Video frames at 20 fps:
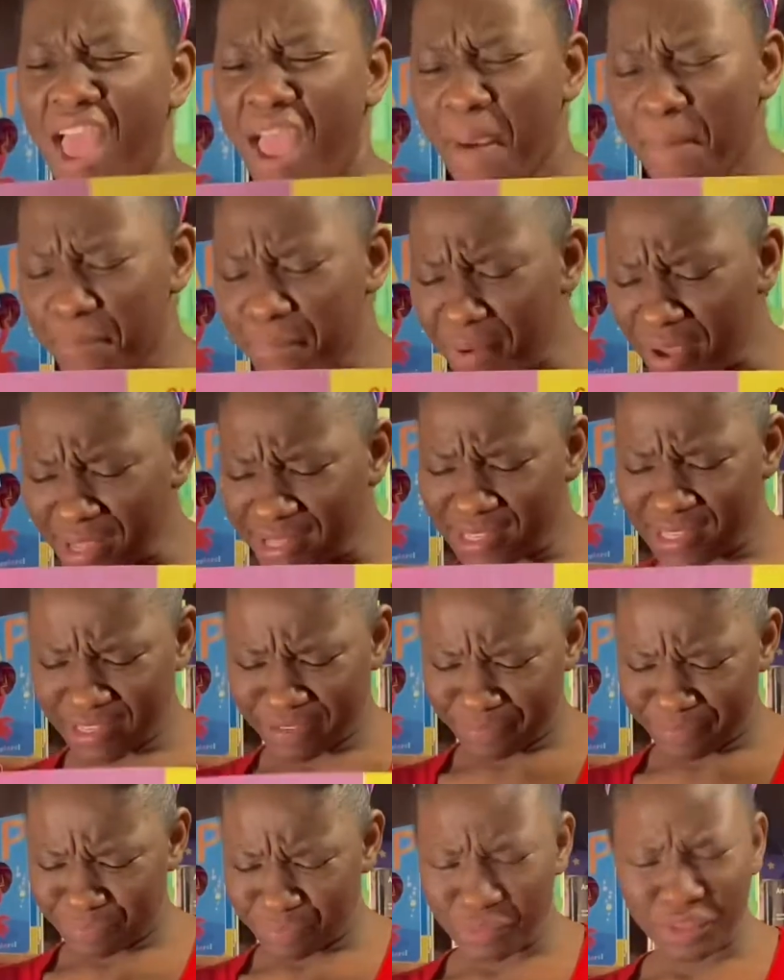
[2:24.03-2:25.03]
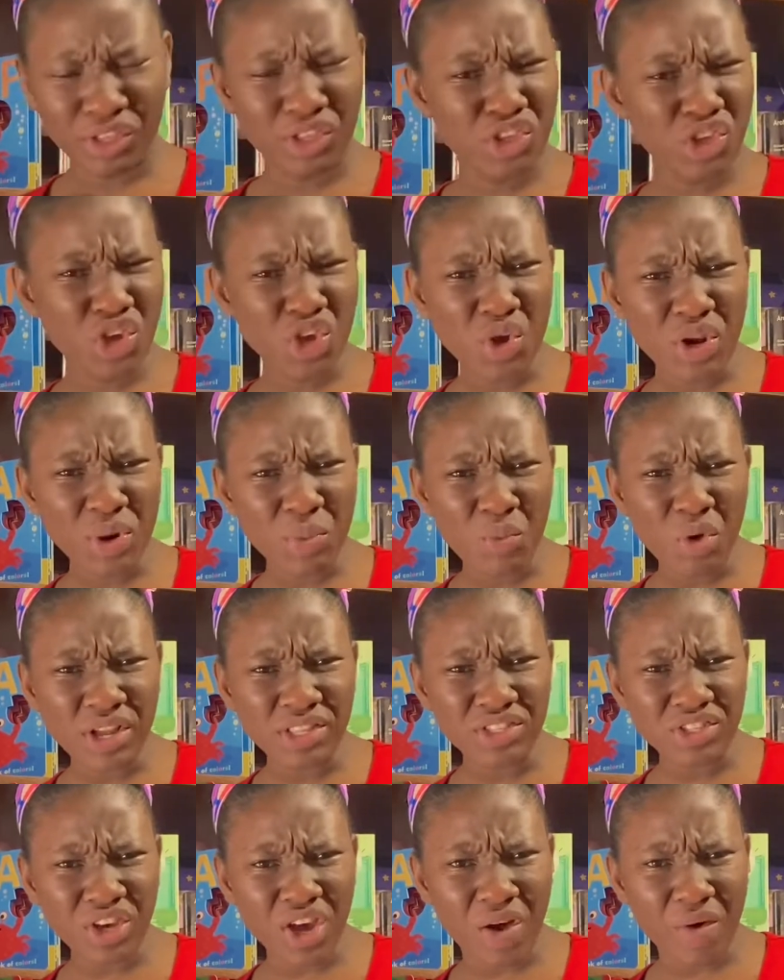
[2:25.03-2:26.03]
But do you
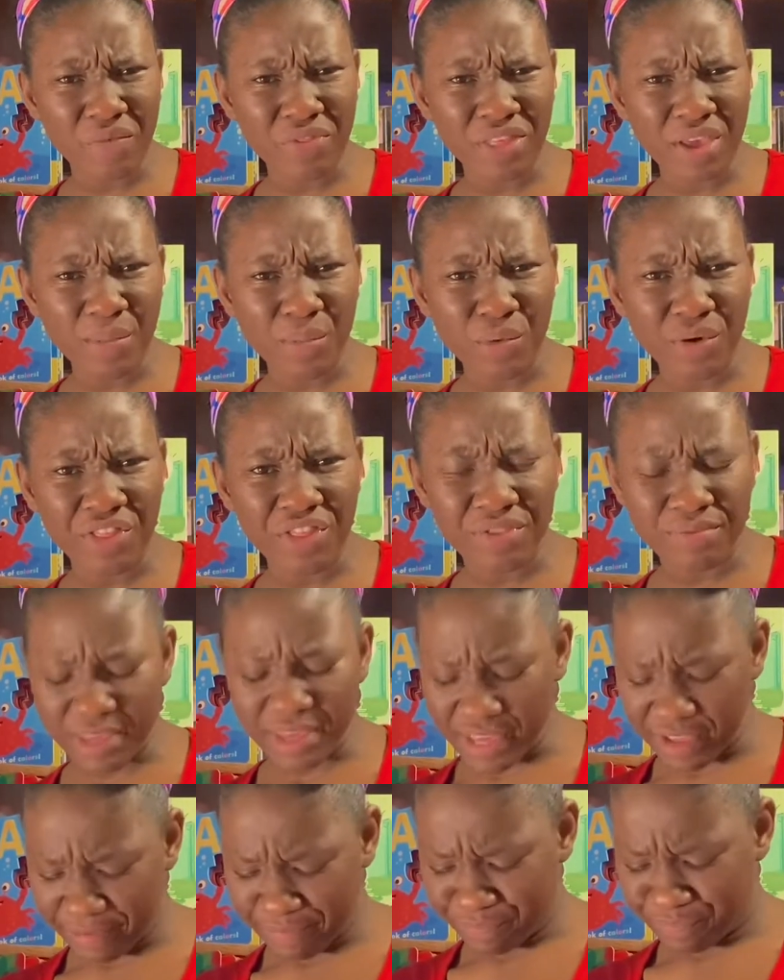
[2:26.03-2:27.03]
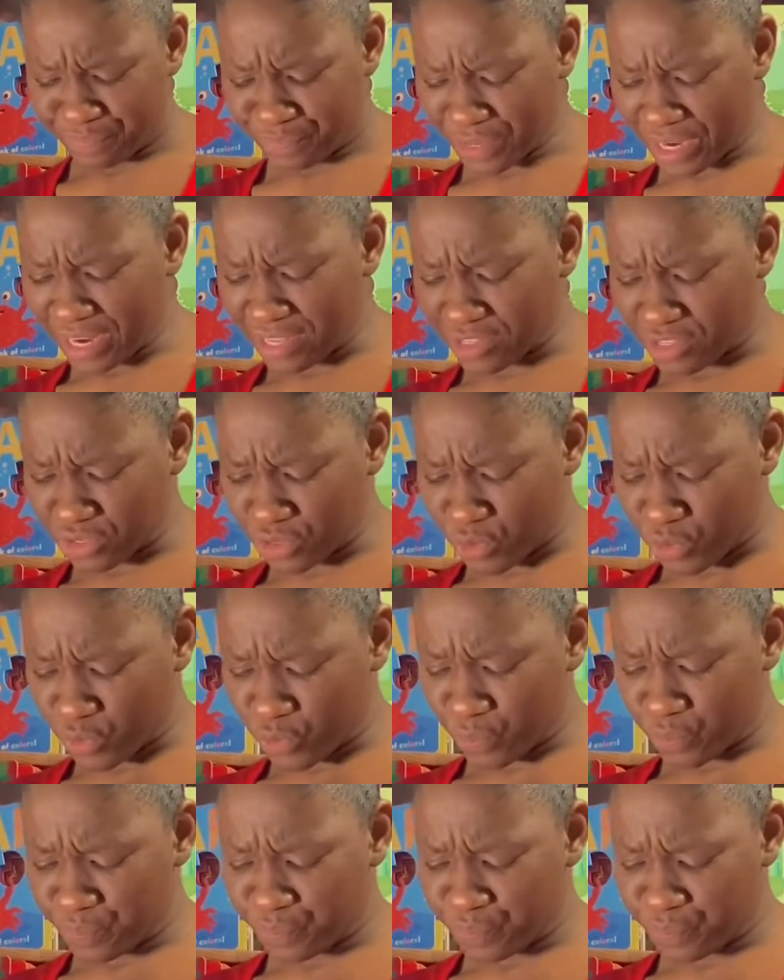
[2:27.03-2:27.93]
want to count them with me? Let's go.